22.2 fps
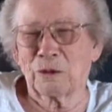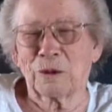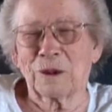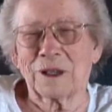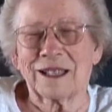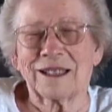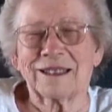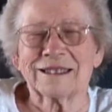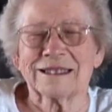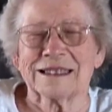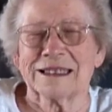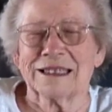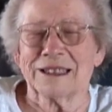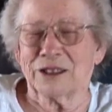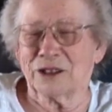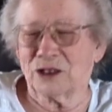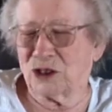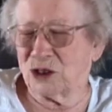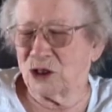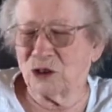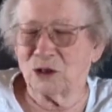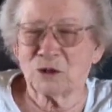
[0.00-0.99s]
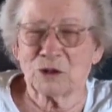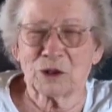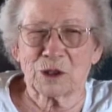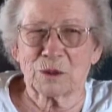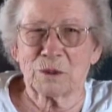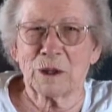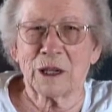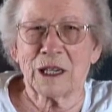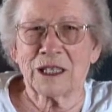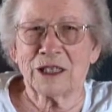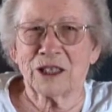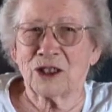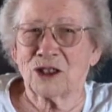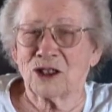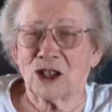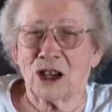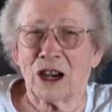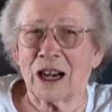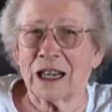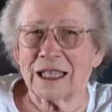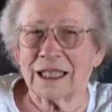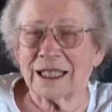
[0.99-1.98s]
Well, June was married to
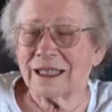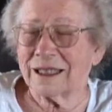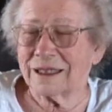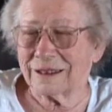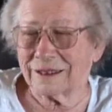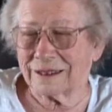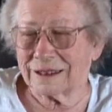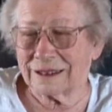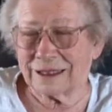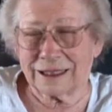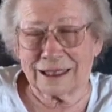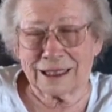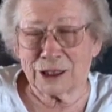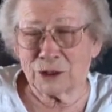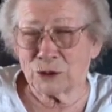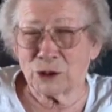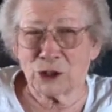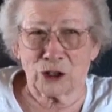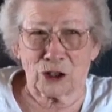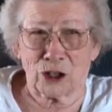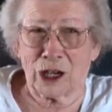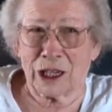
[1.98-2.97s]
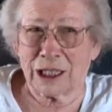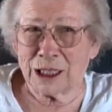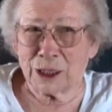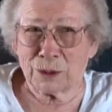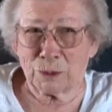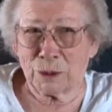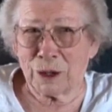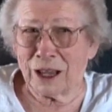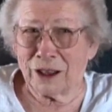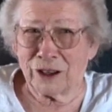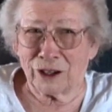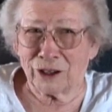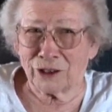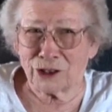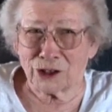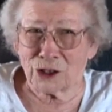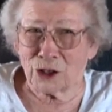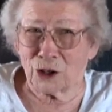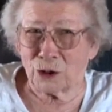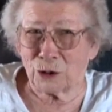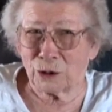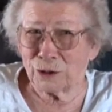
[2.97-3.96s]
Charlie, and this was Charlie's brother,
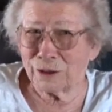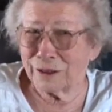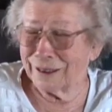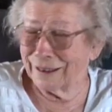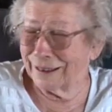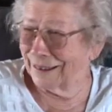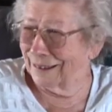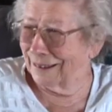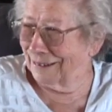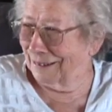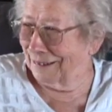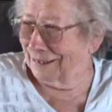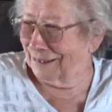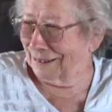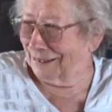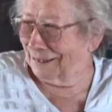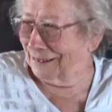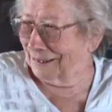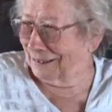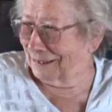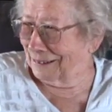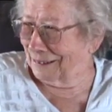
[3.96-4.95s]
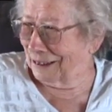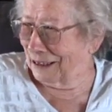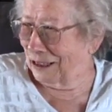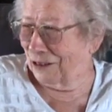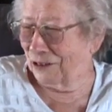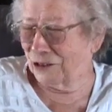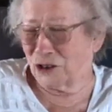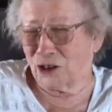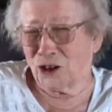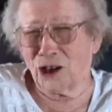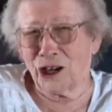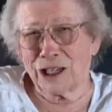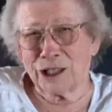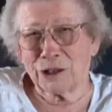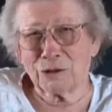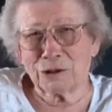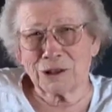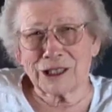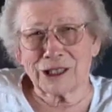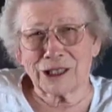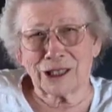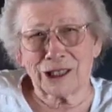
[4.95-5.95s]
so. If Charlie
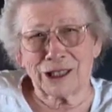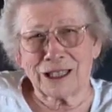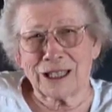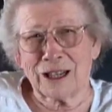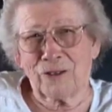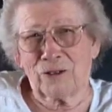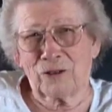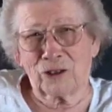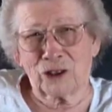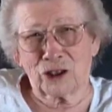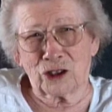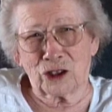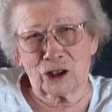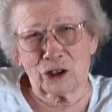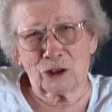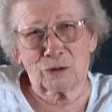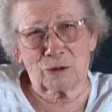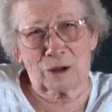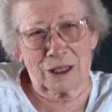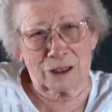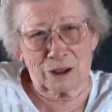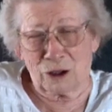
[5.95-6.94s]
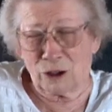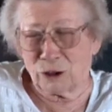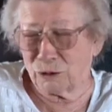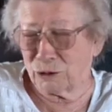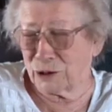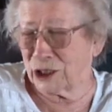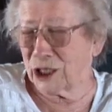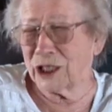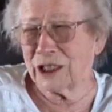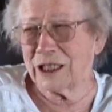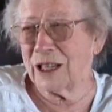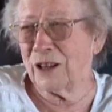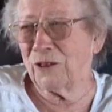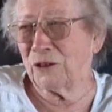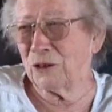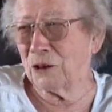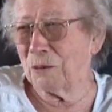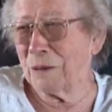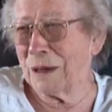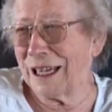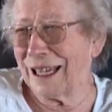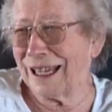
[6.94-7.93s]
was good enough for June, why Lowell was good enough
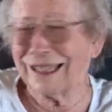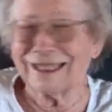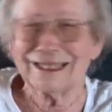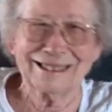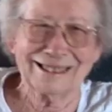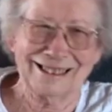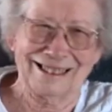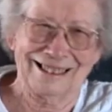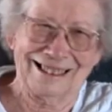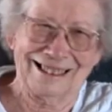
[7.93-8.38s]
for me.